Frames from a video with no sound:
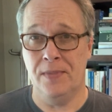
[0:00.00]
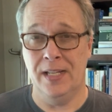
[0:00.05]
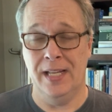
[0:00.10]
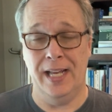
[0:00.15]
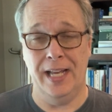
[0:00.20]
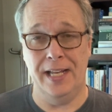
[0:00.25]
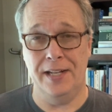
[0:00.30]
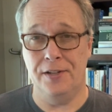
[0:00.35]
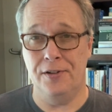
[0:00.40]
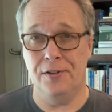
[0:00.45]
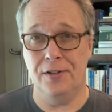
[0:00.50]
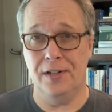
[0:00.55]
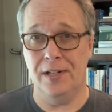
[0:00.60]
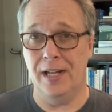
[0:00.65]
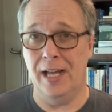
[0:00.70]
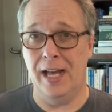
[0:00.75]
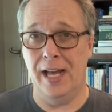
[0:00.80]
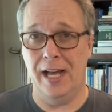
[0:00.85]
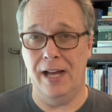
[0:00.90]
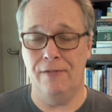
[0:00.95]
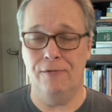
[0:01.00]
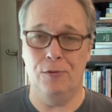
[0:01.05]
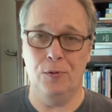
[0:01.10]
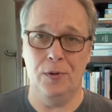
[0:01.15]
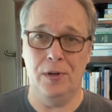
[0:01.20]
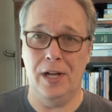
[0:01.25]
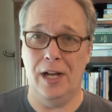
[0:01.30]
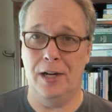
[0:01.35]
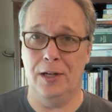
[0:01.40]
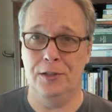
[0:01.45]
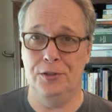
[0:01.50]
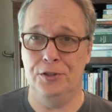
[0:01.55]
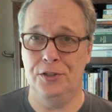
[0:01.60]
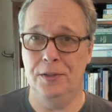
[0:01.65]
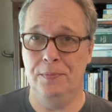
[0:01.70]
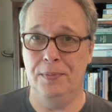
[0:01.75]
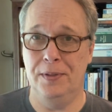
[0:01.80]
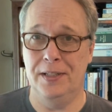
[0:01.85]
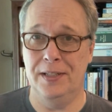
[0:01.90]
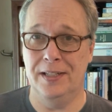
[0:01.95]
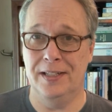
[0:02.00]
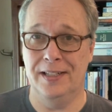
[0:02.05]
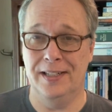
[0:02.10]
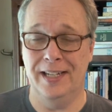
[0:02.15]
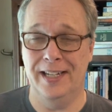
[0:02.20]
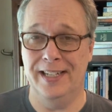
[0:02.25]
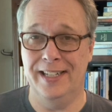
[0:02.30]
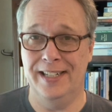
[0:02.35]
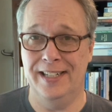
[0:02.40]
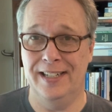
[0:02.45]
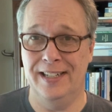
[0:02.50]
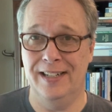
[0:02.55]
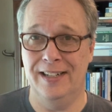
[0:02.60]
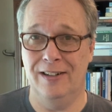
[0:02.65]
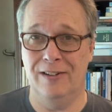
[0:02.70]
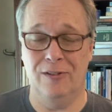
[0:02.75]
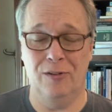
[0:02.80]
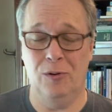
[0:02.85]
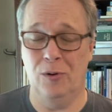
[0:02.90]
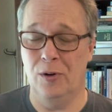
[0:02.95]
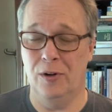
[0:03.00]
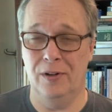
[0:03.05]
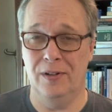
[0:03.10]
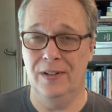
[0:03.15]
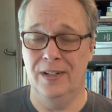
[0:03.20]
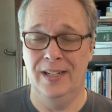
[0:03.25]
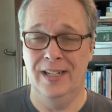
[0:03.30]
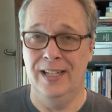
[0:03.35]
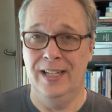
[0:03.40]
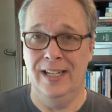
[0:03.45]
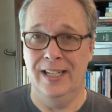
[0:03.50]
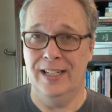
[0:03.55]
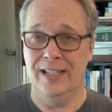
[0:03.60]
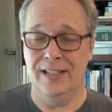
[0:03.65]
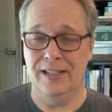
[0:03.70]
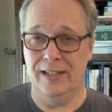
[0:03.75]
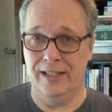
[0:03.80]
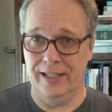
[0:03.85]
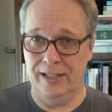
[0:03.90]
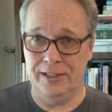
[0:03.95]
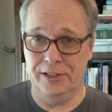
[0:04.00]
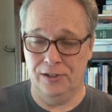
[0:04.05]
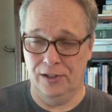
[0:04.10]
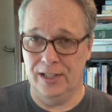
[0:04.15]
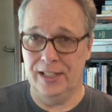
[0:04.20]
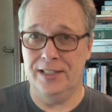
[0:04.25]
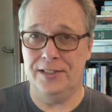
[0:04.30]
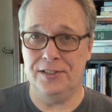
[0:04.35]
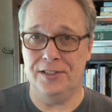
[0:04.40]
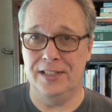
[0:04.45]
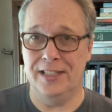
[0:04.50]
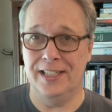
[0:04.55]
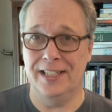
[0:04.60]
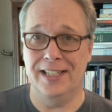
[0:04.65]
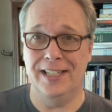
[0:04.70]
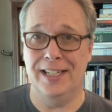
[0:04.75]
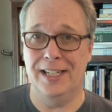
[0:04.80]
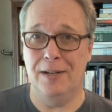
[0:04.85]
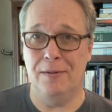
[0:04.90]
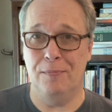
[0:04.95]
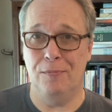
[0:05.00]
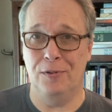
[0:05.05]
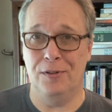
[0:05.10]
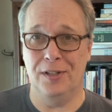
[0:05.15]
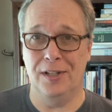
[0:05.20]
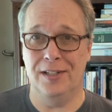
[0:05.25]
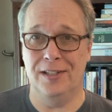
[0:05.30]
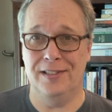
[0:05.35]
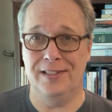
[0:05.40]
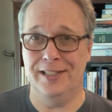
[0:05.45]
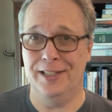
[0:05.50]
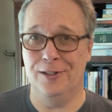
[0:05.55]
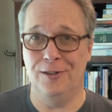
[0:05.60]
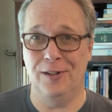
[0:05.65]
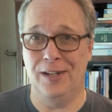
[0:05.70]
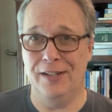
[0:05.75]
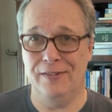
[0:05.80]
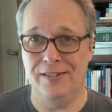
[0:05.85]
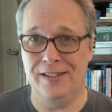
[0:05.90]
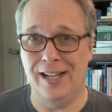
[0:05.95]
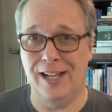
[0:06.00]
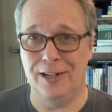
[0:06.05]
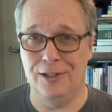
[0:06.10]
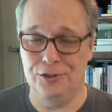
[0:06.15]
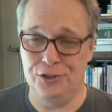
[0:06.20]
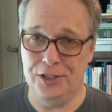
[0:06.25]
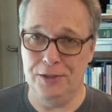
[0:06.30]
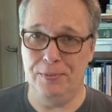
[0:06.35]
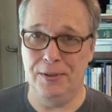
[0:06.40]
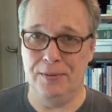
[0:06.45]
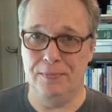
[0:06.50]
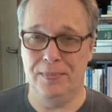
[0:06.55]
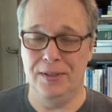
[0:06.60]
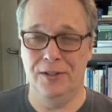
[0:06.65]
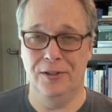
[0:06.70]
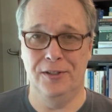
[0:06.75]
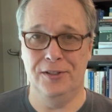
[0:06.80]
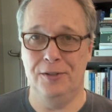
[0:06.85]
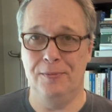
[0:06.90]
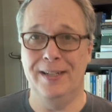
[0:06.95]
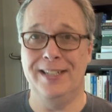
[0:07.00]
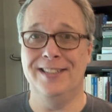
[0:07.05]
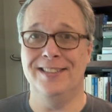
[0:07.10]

and you could have $4 shipping and in your listing and end up with a $10 or $11 shipping bill, and you make